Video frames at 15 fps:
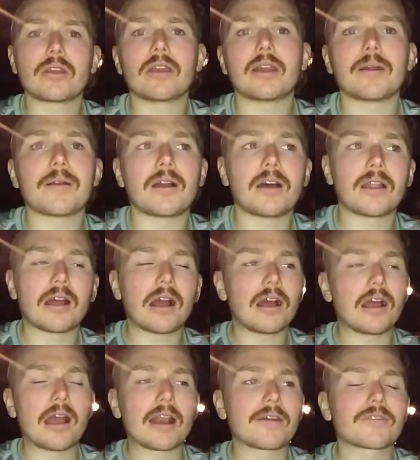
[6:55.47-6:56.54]
Yeah,
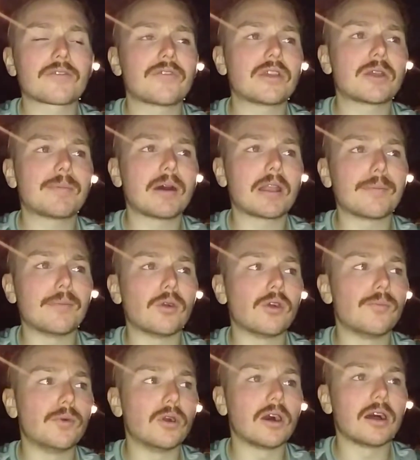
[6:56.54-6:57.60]
I'd have to think about it more,
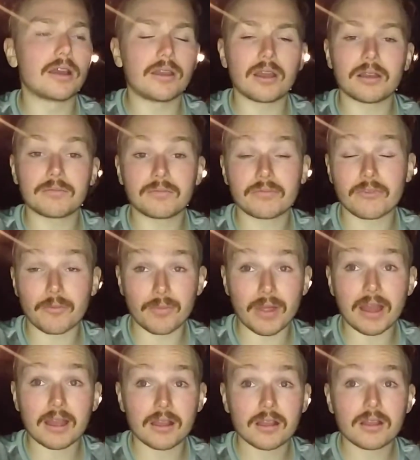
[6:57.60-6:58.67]
but from
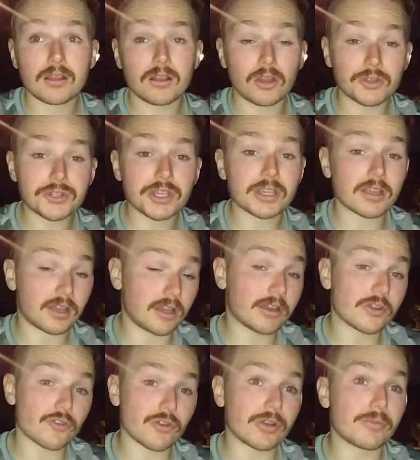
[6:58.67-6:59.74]
that logic, I
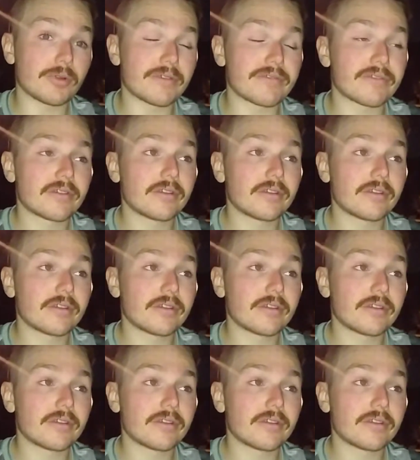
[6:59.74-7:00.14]
agree with.